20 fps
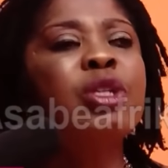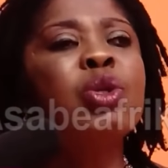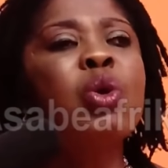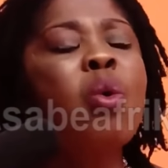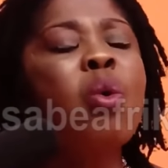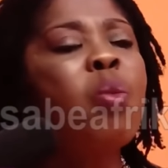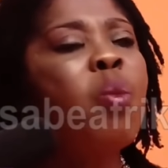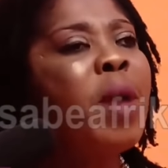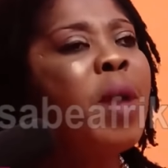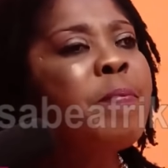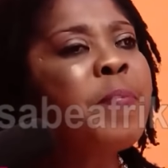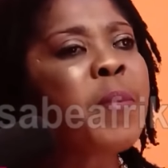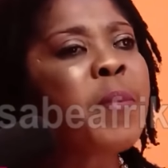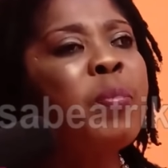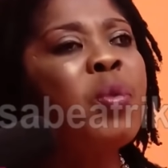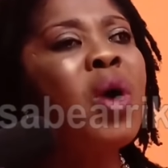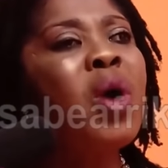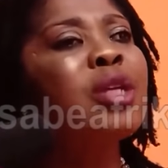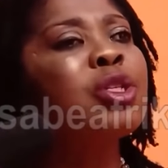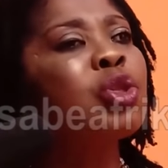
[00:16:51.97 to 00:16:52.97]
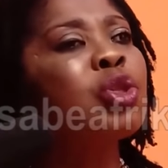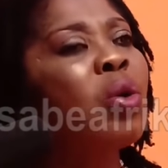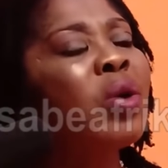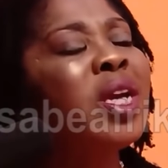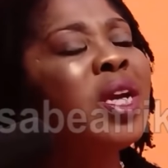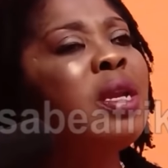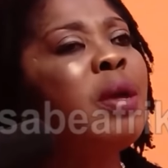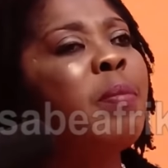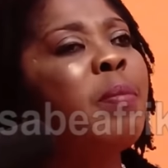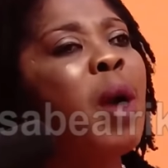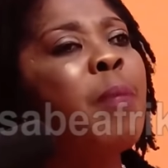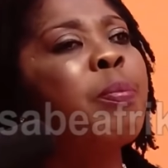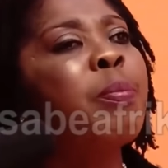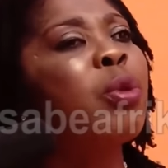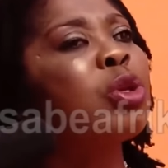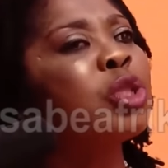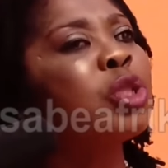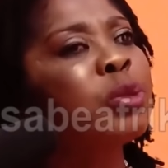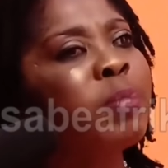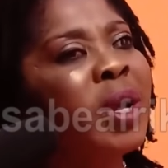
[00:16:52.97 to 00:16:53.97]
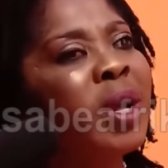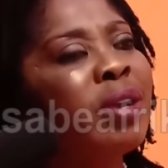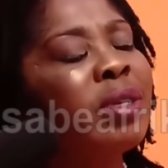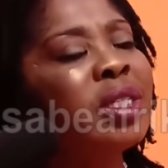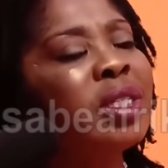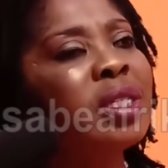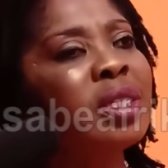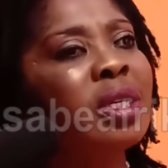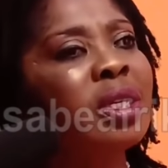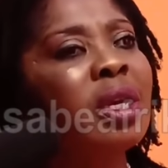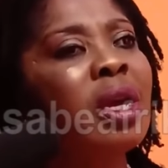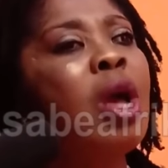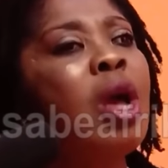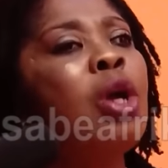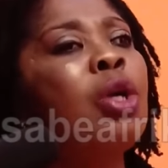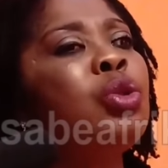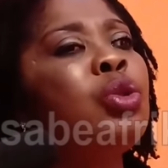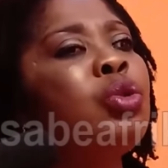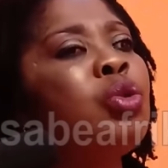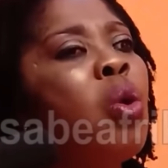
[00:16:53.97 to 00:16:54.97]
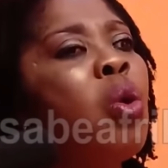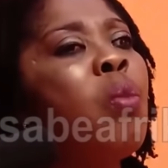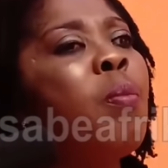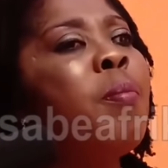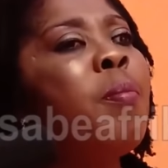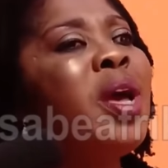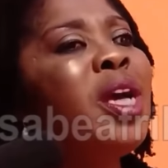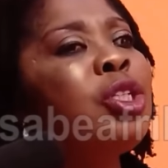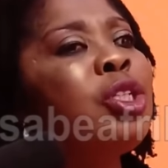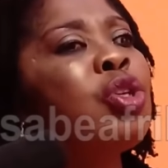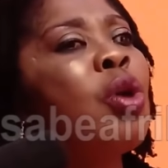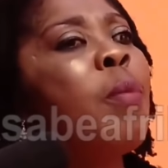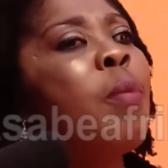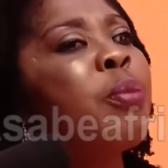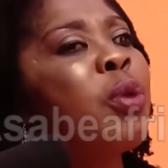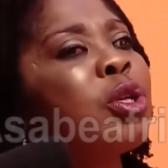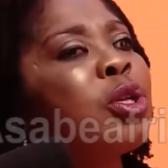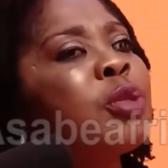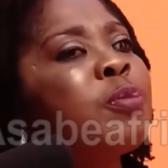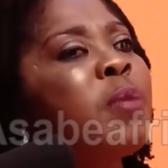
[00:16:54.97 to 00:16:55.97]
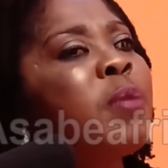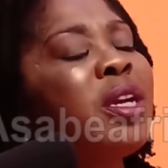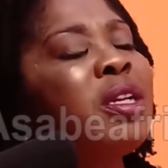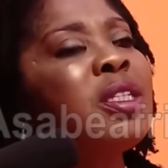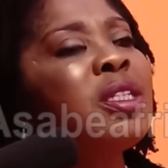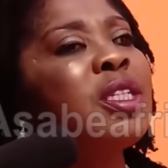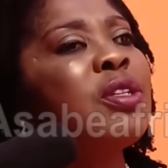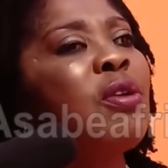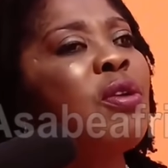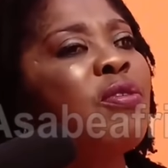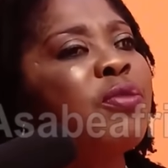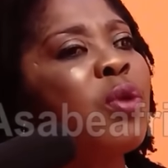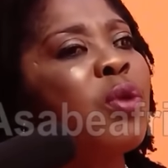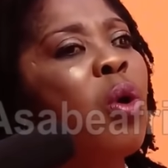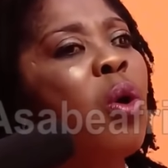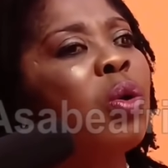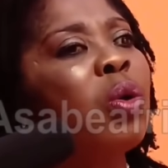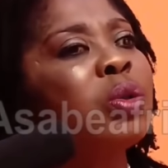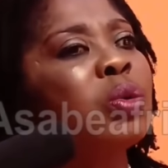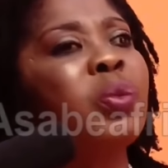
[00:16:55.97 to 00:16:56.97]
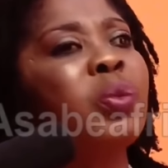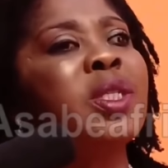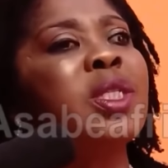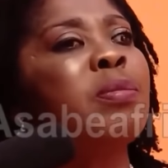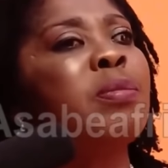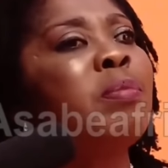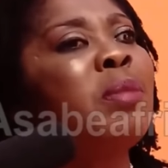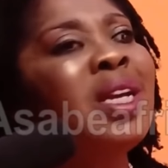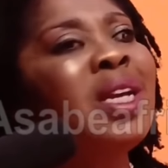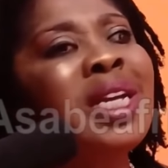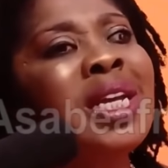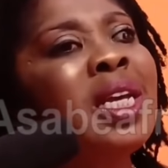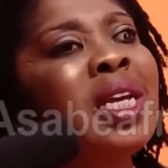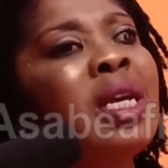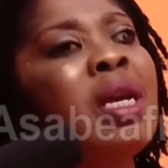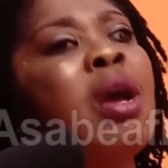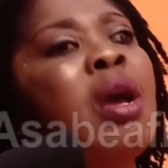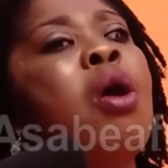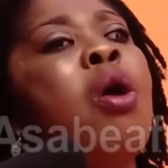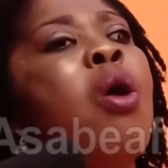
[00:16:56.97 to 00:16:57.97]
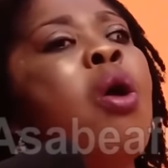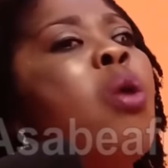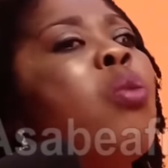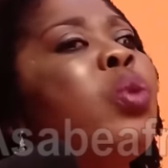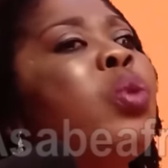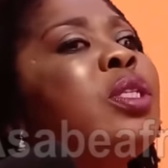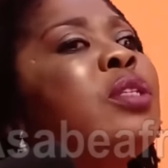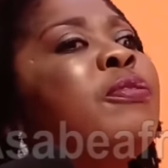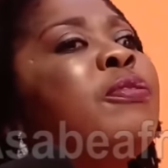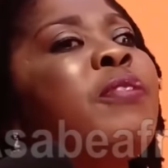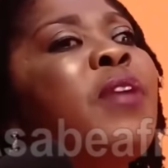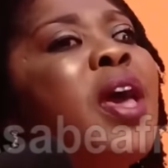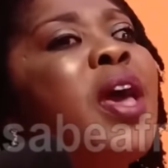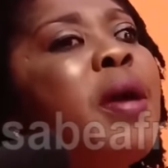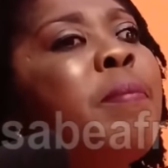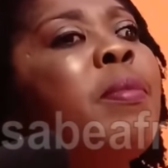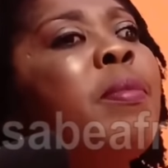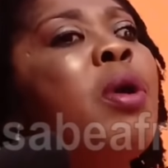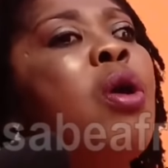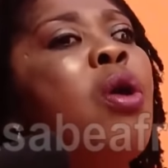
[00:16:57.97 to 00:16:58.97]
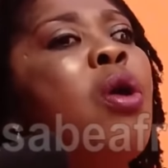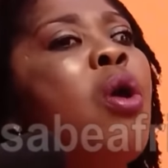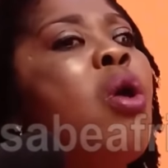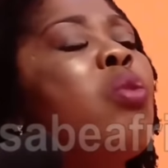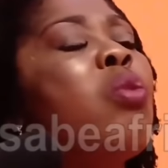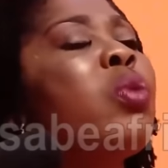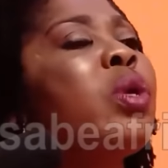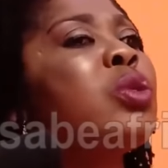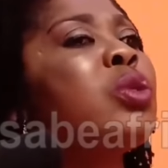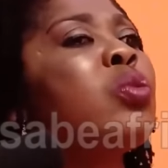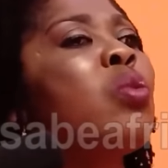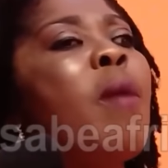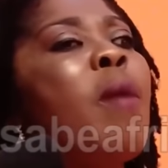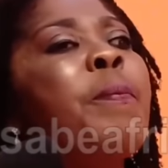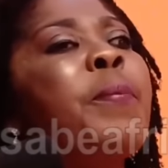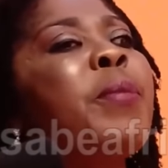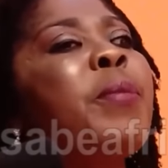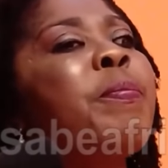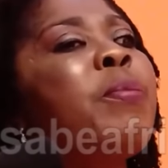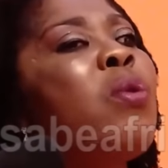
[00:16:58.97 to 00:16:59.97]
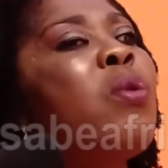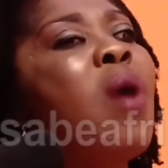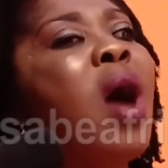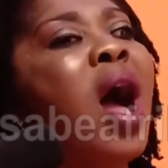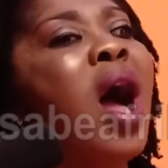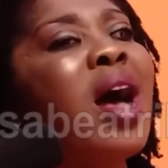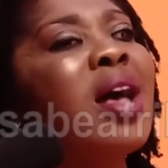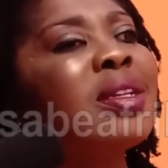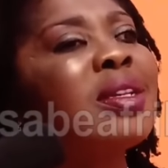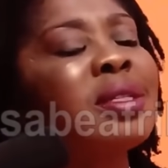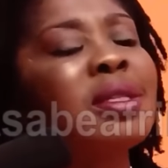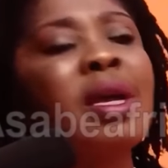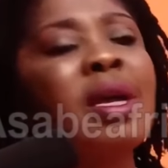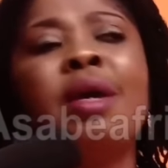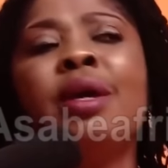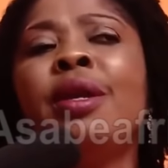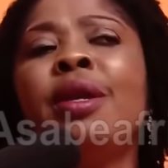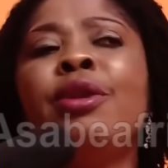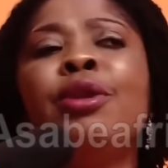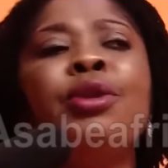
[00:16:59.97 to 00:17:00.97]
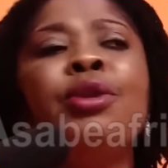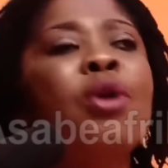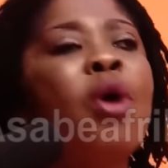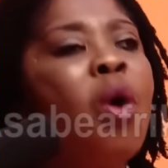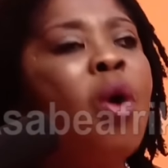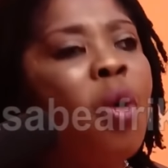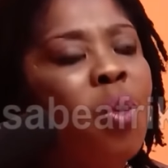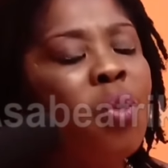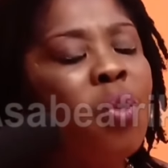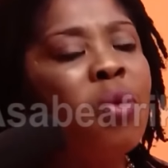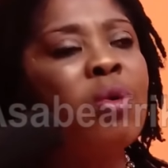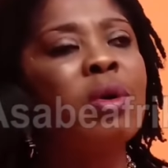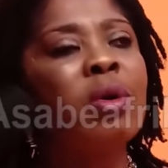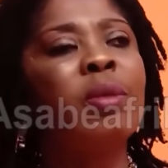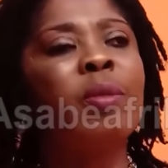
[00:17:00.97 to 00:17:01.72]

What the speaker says: So when people are talking about prosperity, you don't measure prosperity of God with money or with fame or with what people has. No.